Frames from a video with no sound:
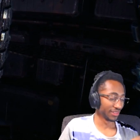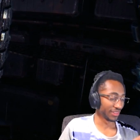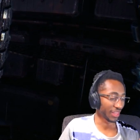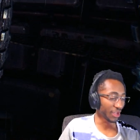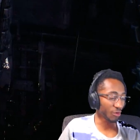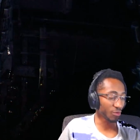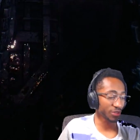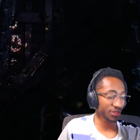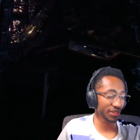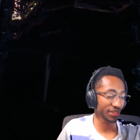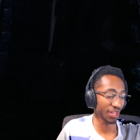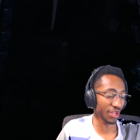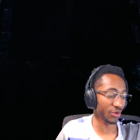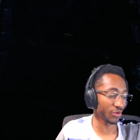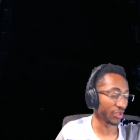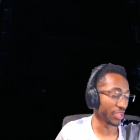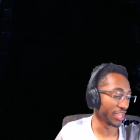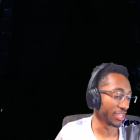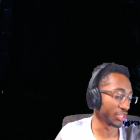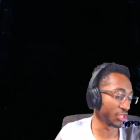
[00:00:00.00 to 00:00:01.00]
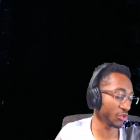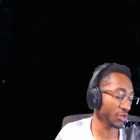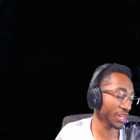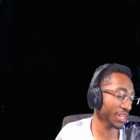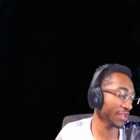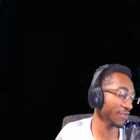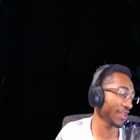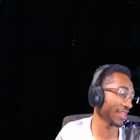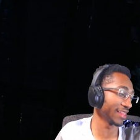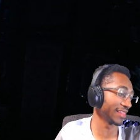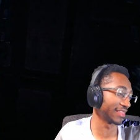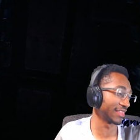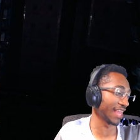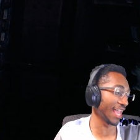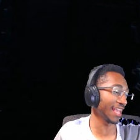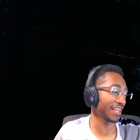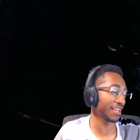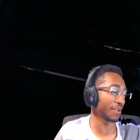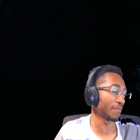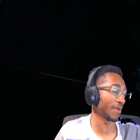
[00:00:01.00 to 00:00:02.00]
There was no... You didn't even
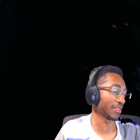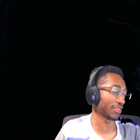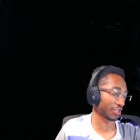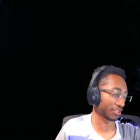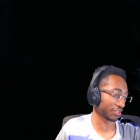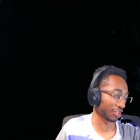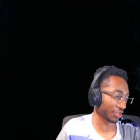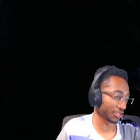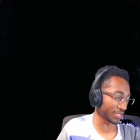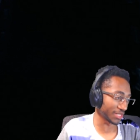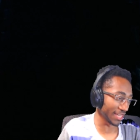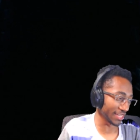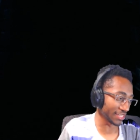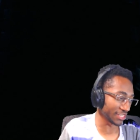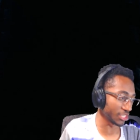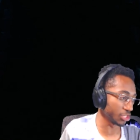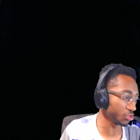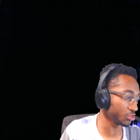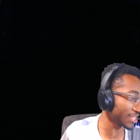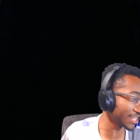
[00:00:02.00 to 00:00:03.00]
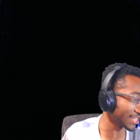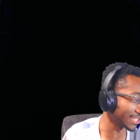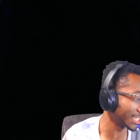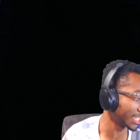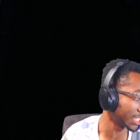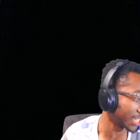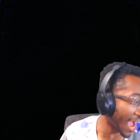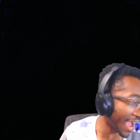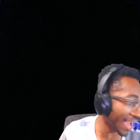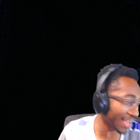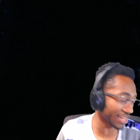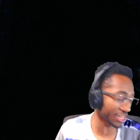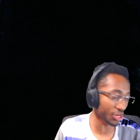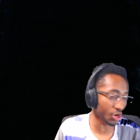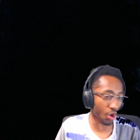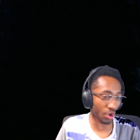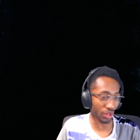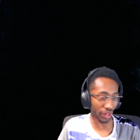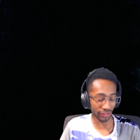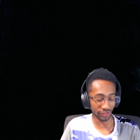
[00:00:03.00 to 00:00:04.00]
think about the glow sticks. You just shot and you
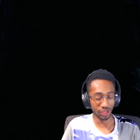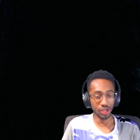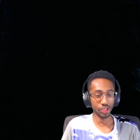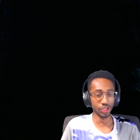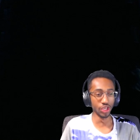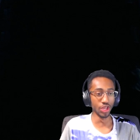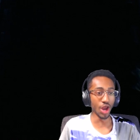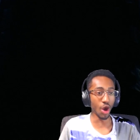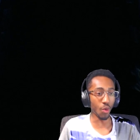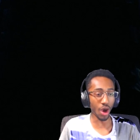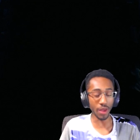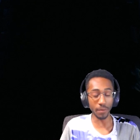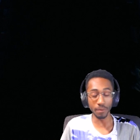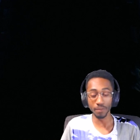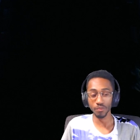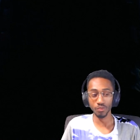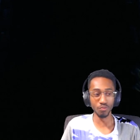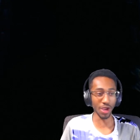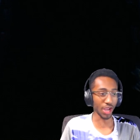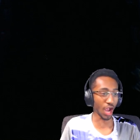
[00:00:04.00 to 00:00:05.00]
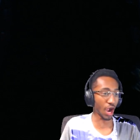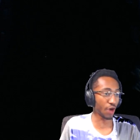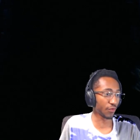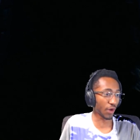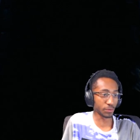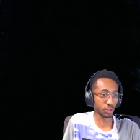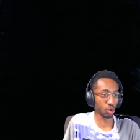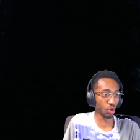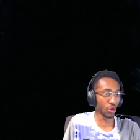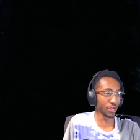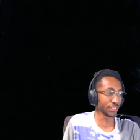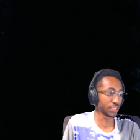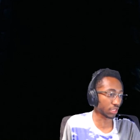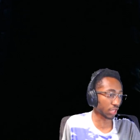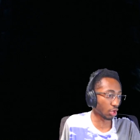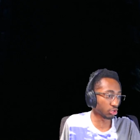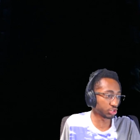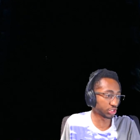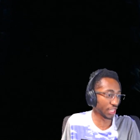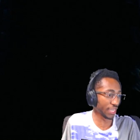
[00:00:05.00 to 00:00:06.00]
were like, you know what? My cover-up story is the
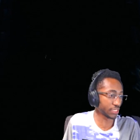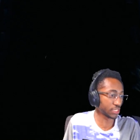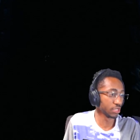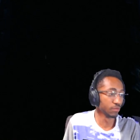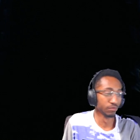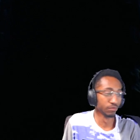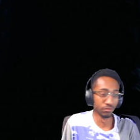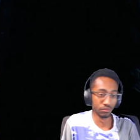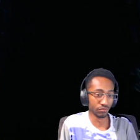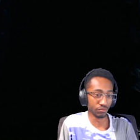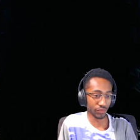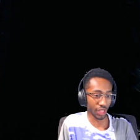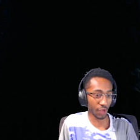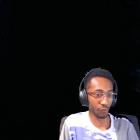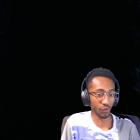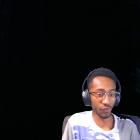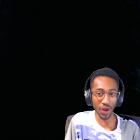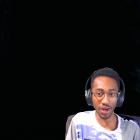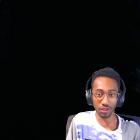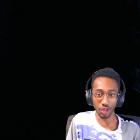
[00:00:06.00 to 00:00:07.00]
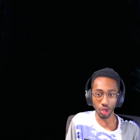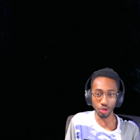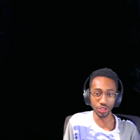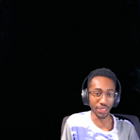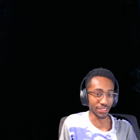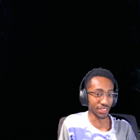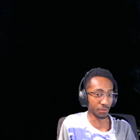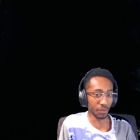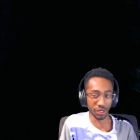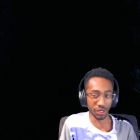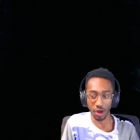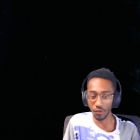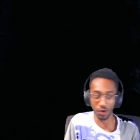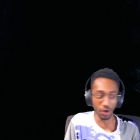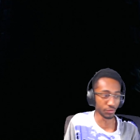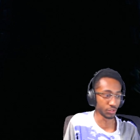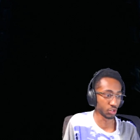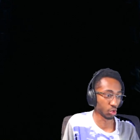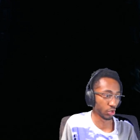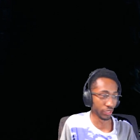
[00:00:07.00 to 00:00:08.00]
glow sticks. If we find glow sticks, then my
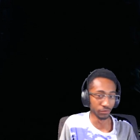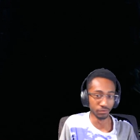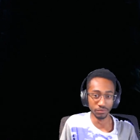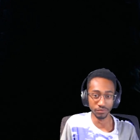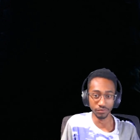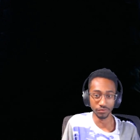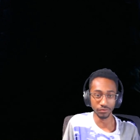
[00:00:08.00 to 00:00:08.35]
cover-up story.